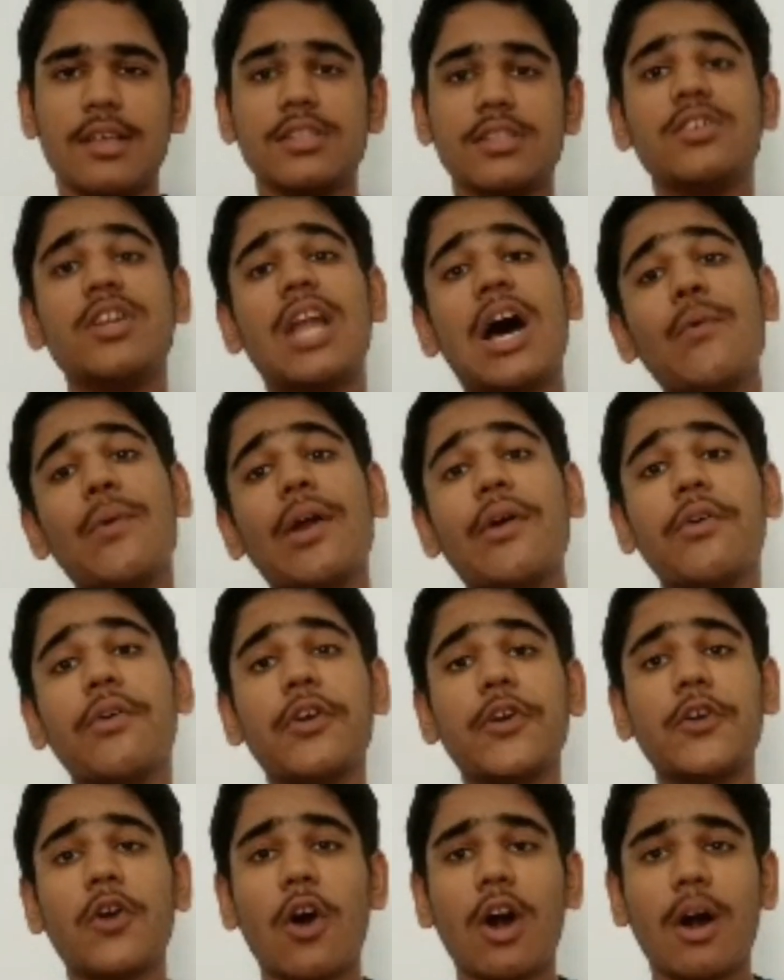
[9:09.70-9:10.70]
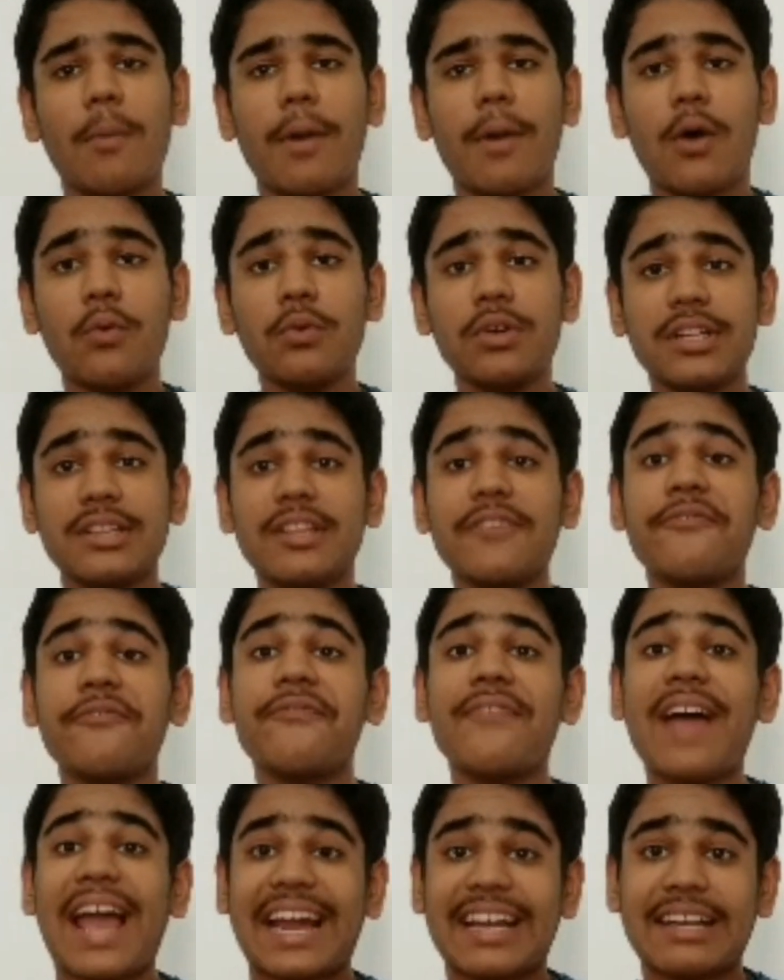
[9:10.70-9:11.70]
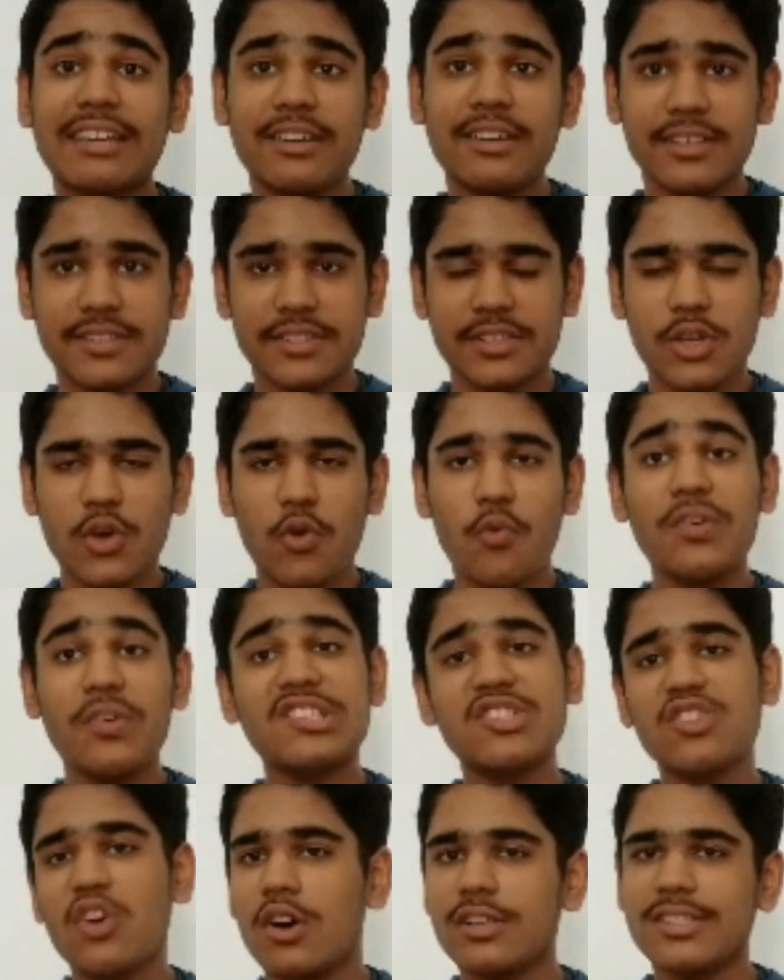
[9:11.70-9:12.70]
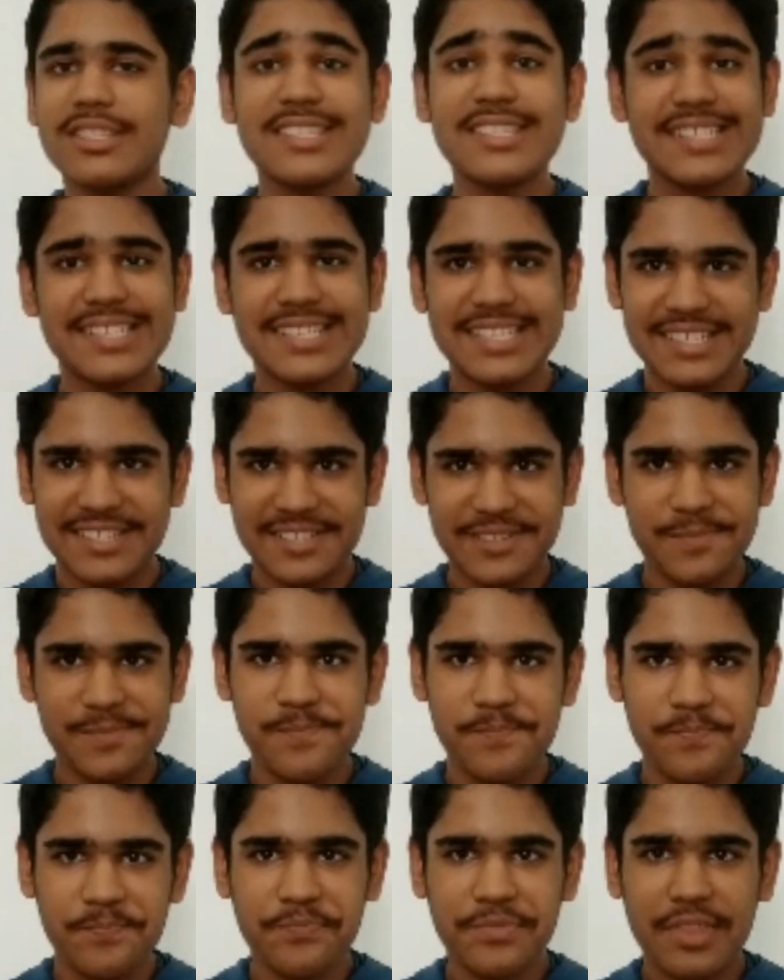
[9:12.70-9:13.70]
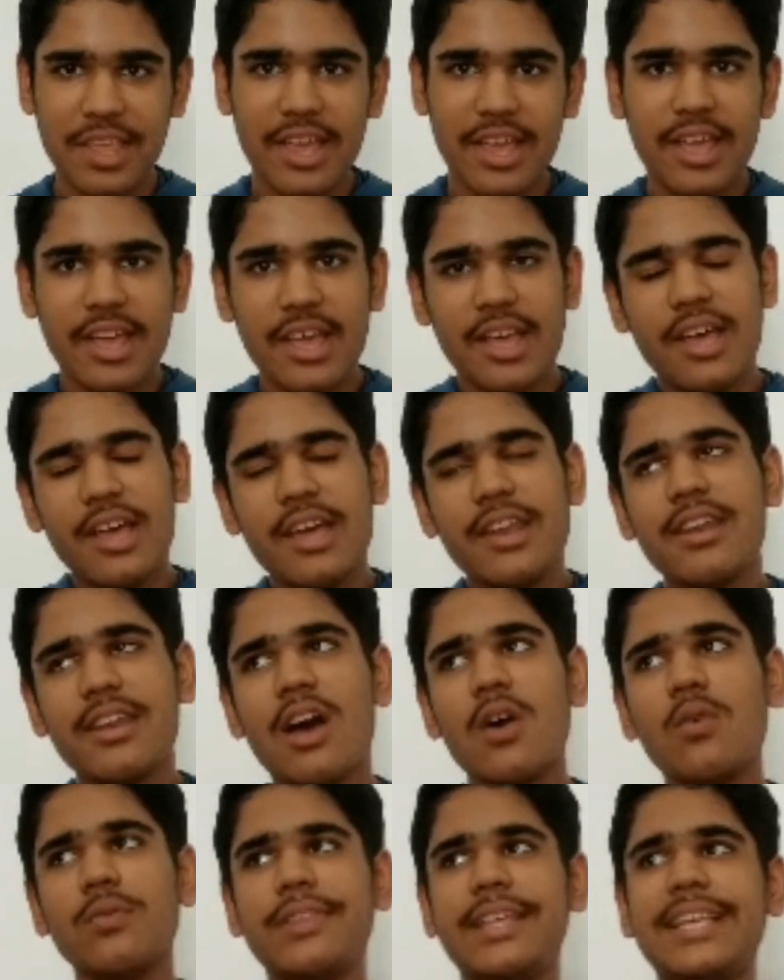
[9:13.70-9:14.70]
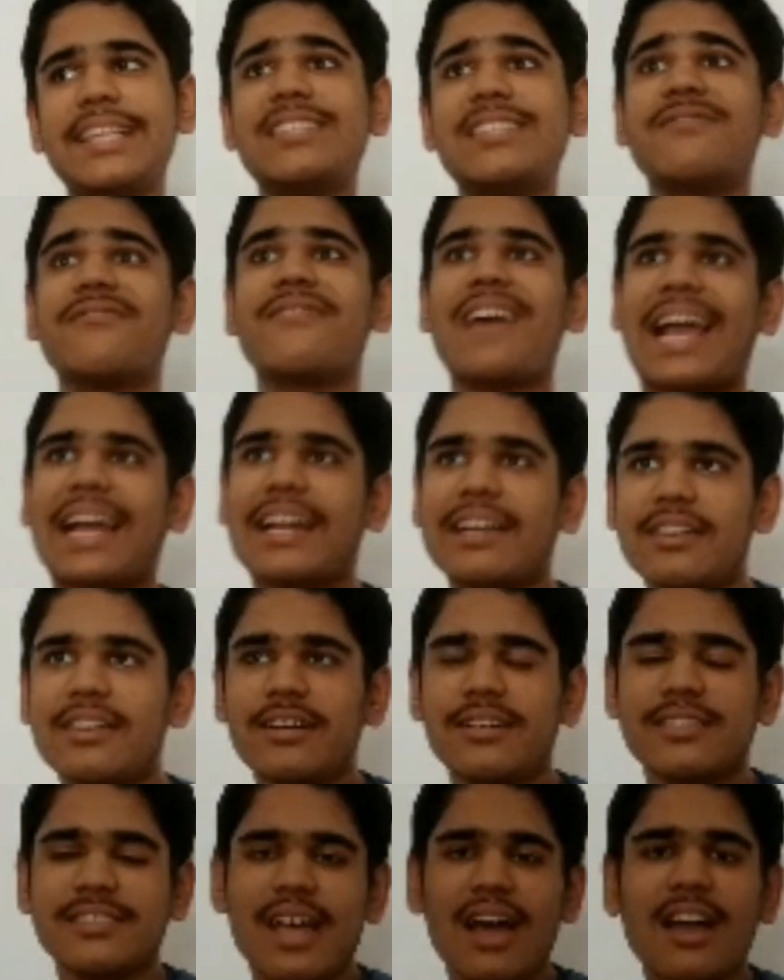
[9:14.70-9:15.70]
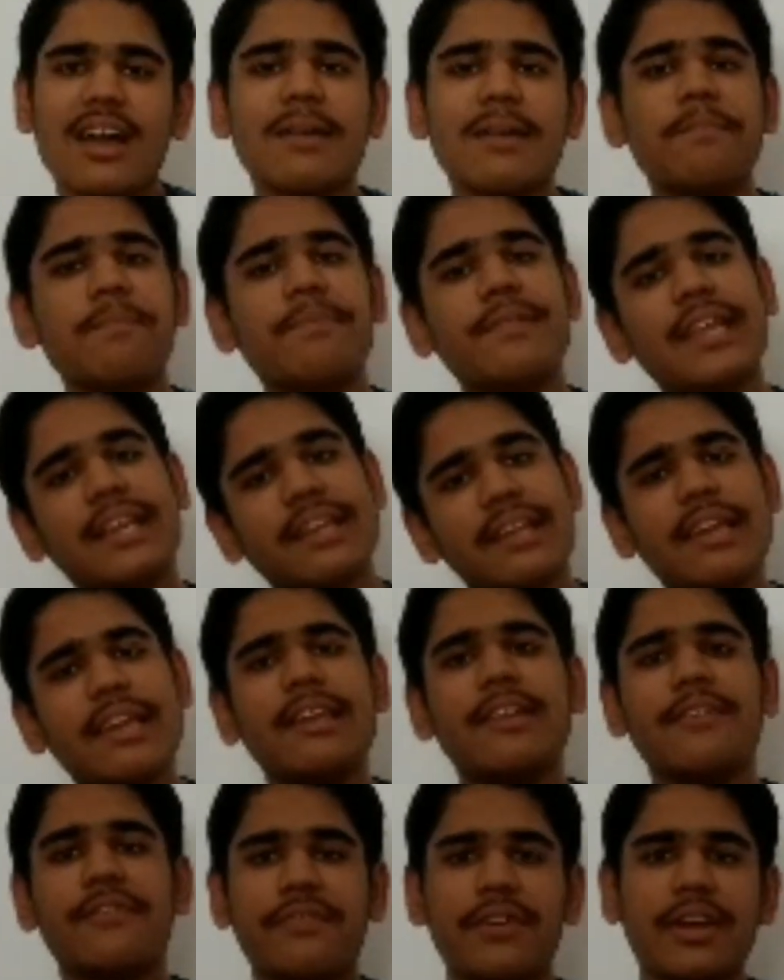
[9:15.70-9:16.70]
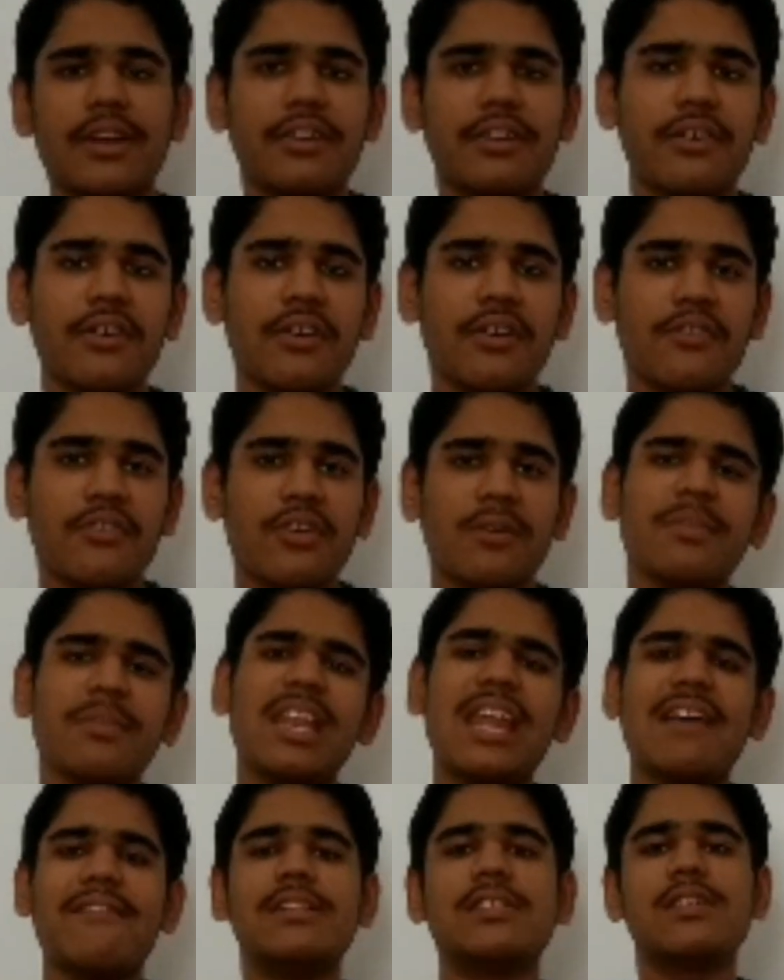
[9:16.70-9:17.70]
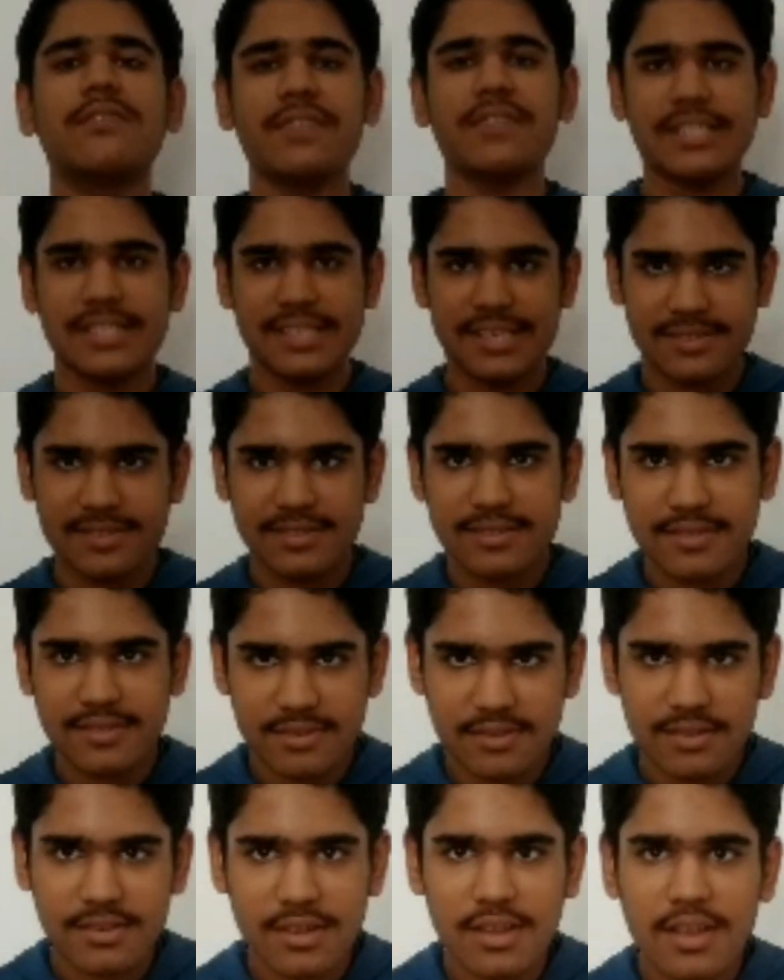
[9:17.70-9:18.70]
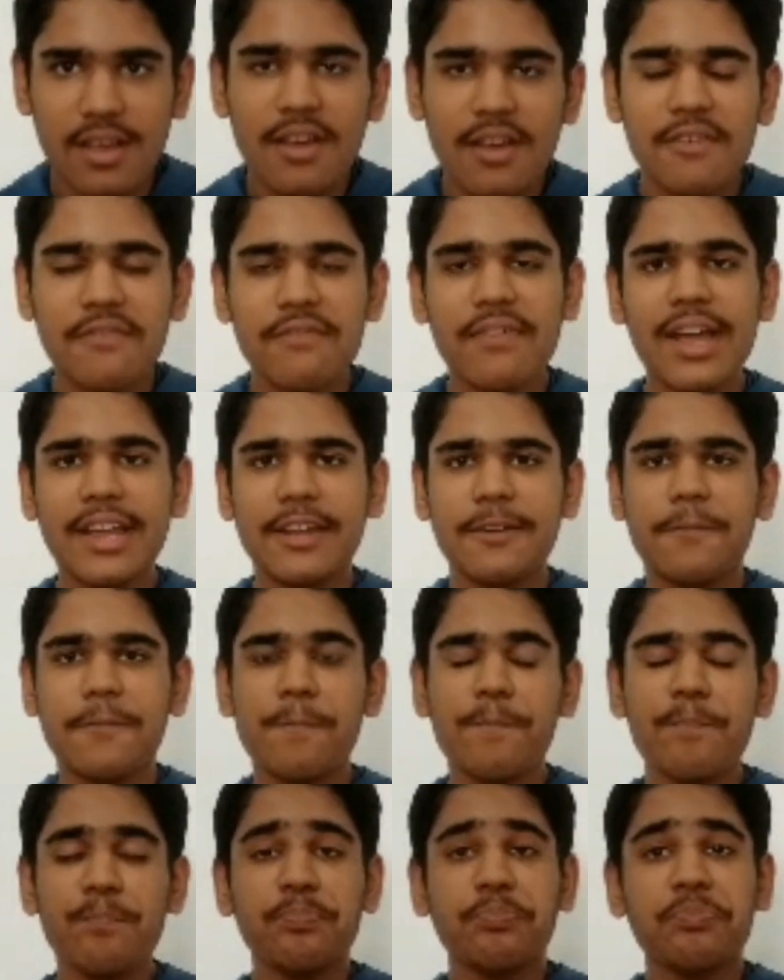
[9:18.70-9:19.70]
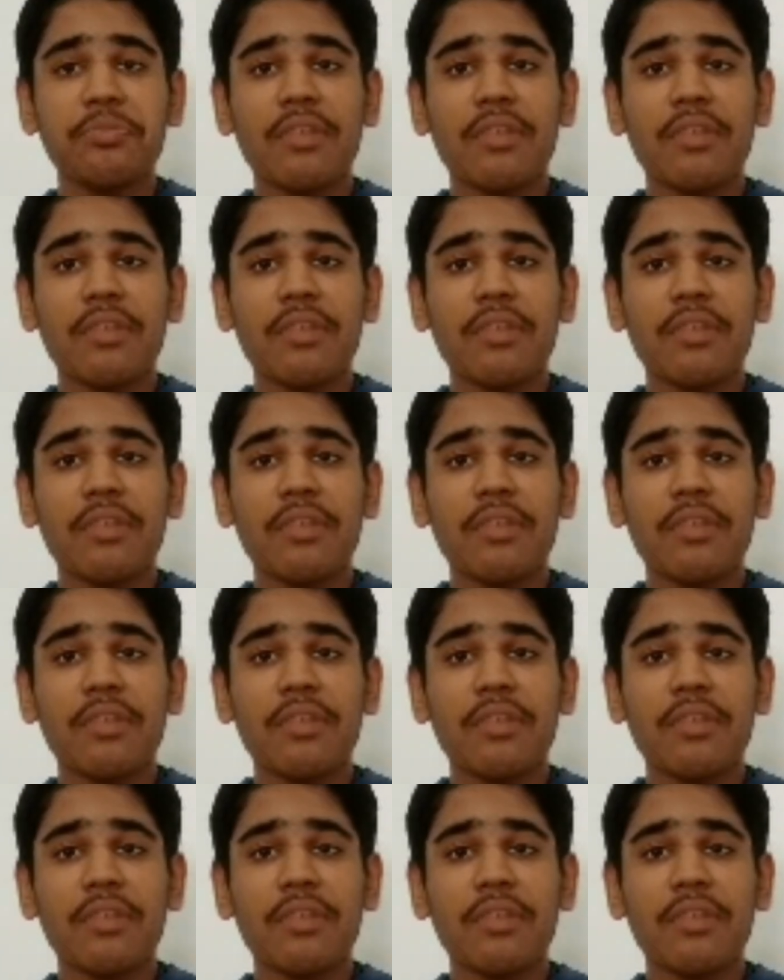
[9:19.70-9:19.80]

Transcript: So now we are going to talk about the factors which cause a disease. Now these factors are completely different from the levels of diseases. Fine.